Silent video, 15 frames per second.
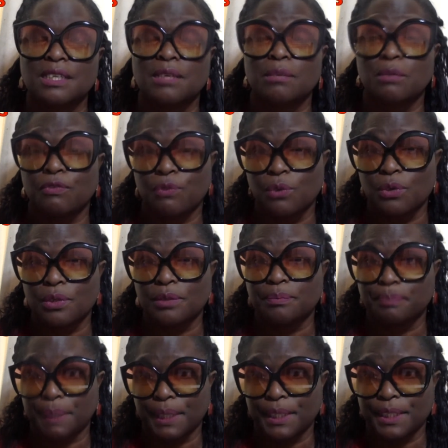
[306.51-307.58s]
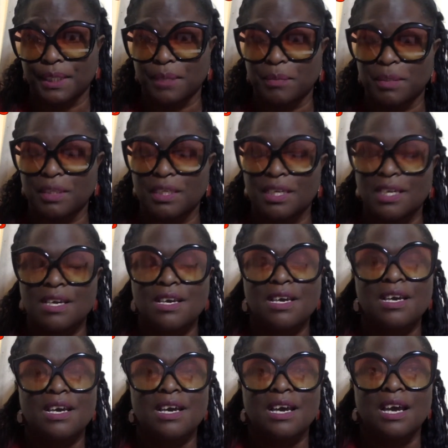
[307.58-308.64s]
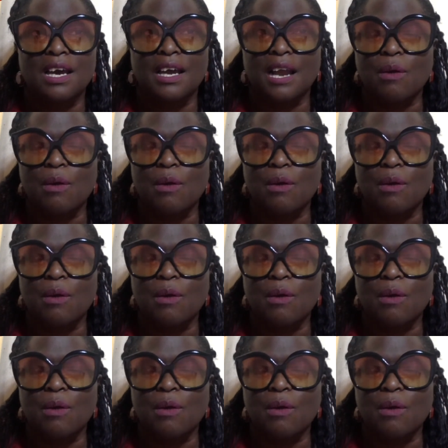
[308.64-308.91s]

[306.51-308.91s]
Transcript: Before the pandemic, and